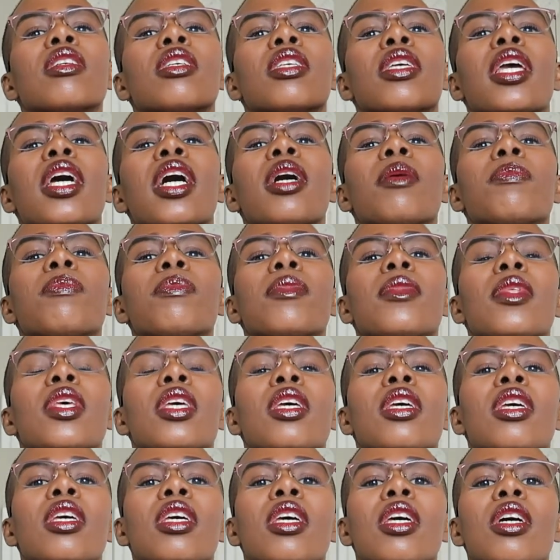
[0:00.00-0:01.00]
yeah
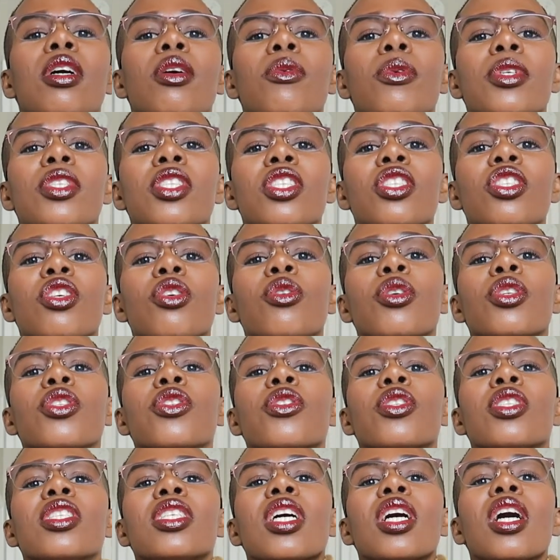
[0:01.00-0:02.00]
we're just going
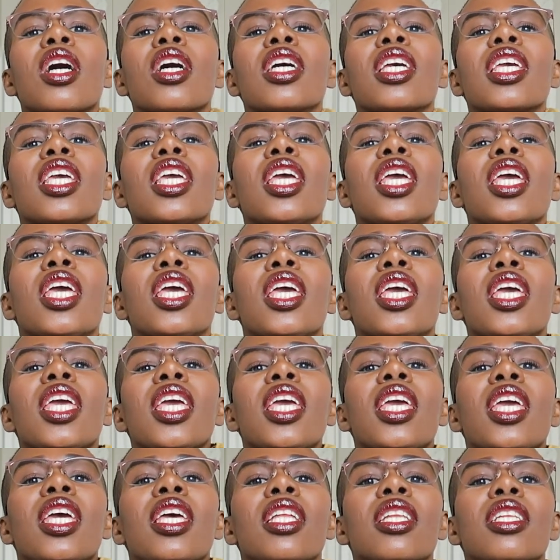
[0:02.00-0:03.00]
to tuck
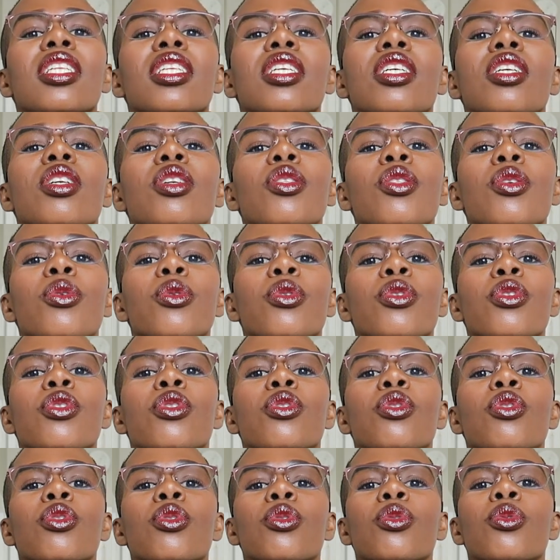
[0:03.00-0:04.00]
in
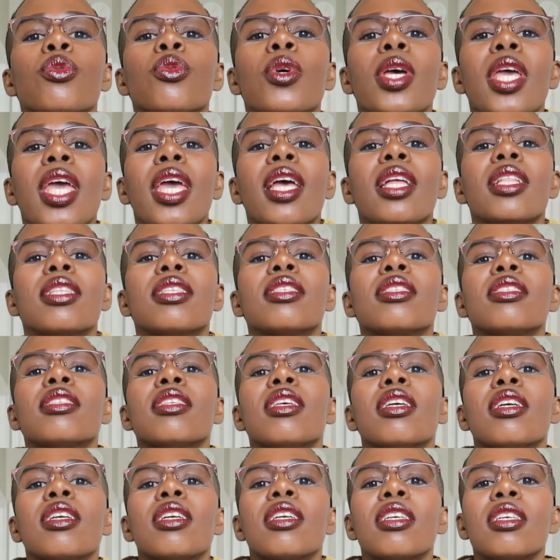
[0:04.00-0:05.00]
those two
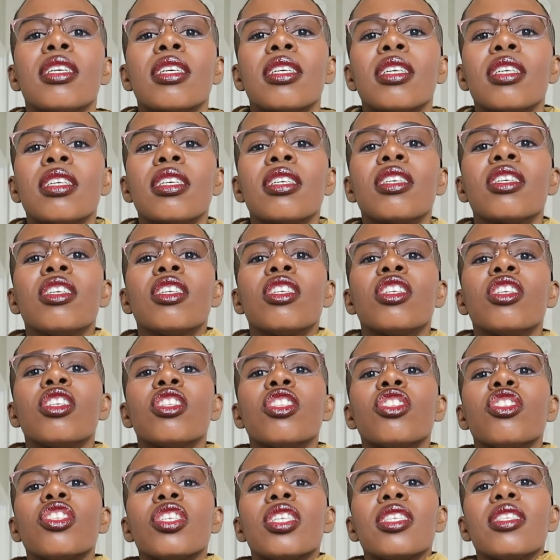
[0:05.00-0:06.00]
ends
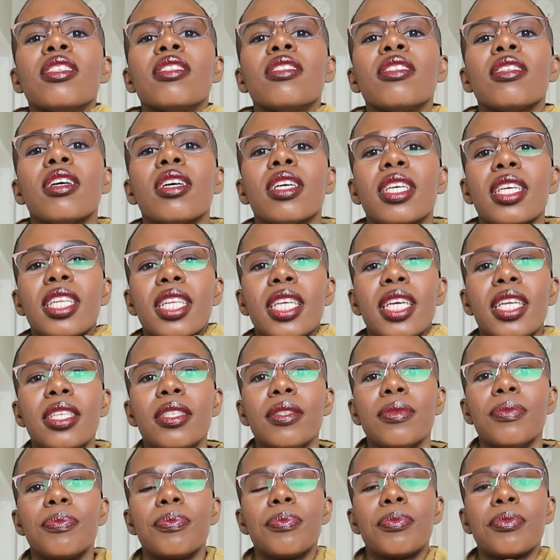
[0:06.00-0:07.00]
just tuck it
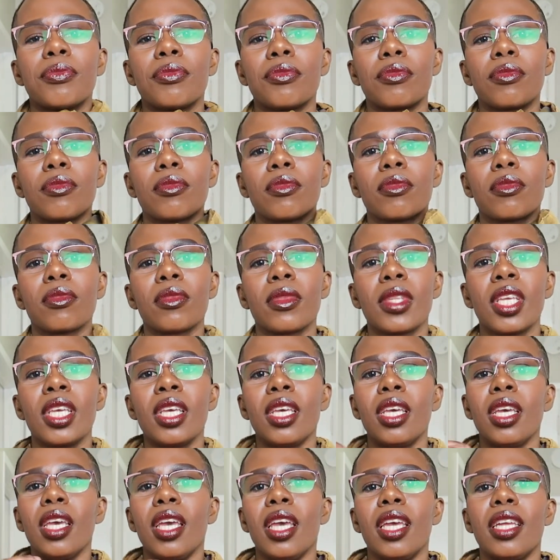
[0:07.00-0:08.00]
in
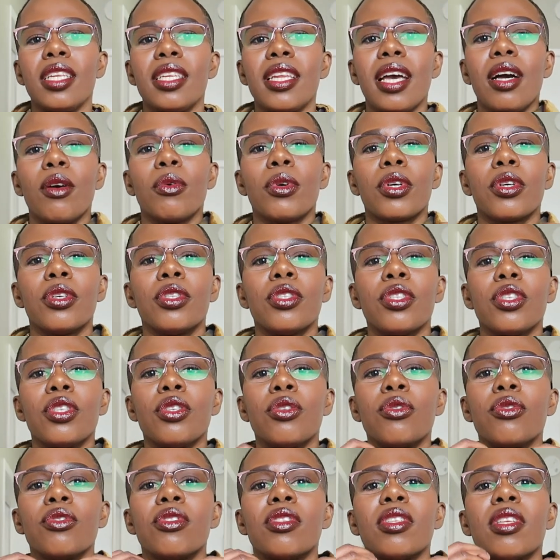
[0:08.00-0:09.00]
and now we're going to
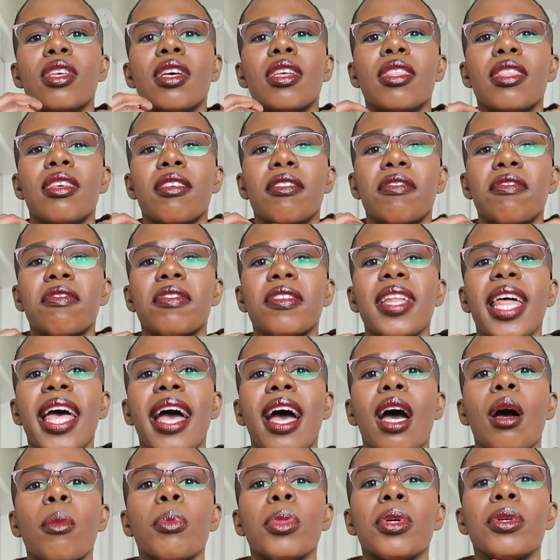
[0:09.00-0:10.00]
use the
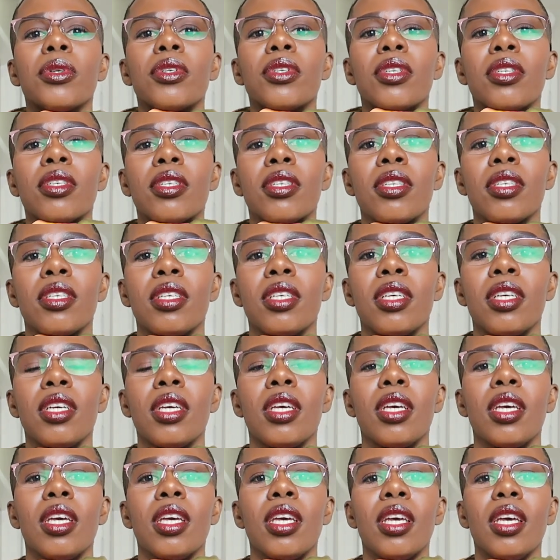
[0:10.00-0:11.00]
flap
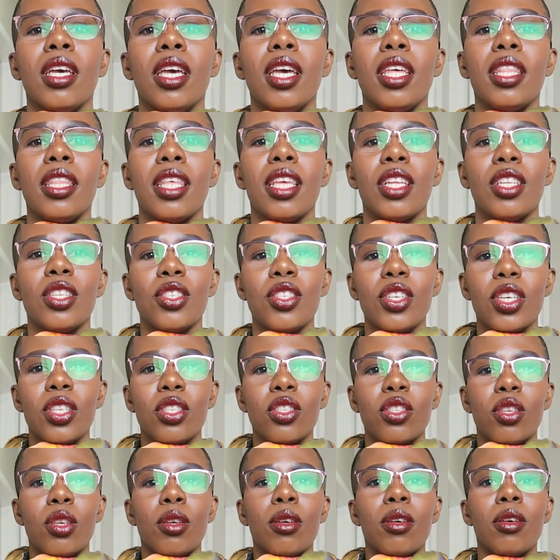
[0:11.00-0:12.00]
and then
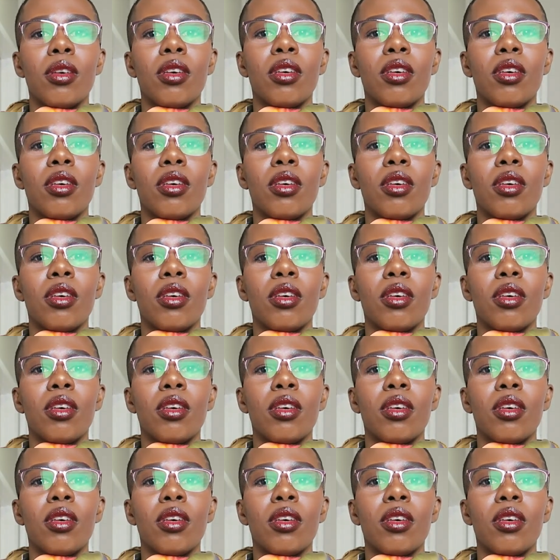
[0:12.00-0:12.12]
just